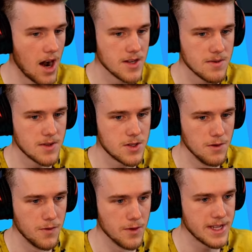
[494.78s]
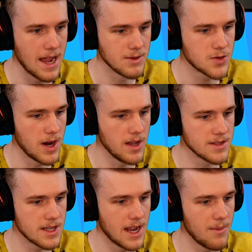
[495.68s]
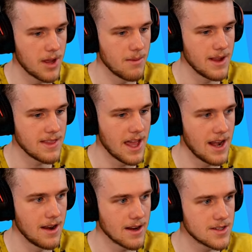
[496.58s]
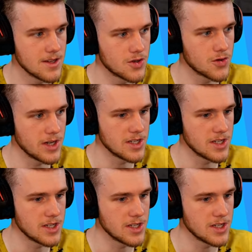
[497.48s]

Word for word: All right, so the two full damage rails, and now we're going to make that next trick